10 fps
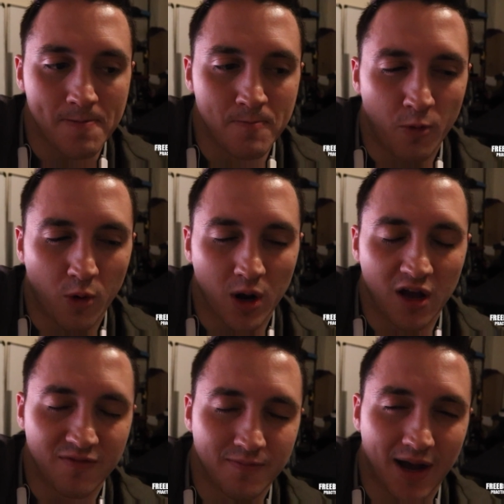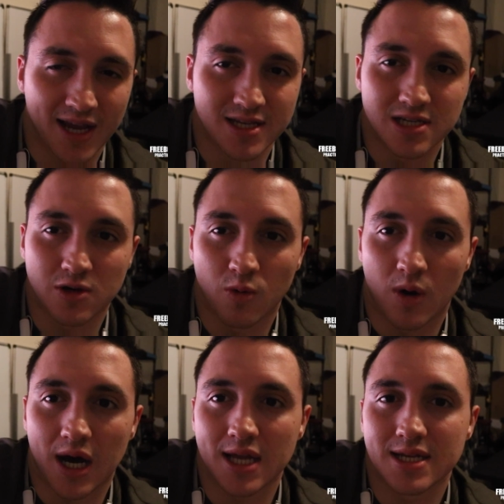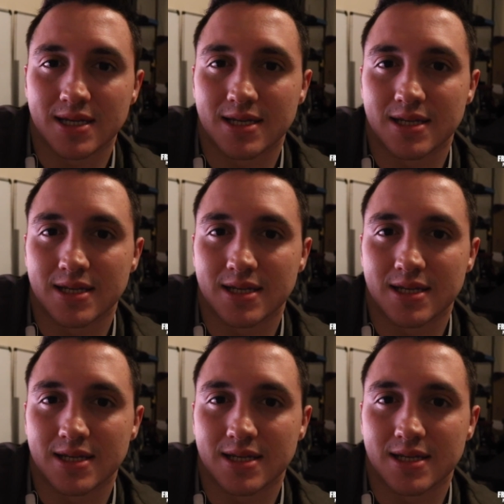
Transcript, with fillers: more of my squat,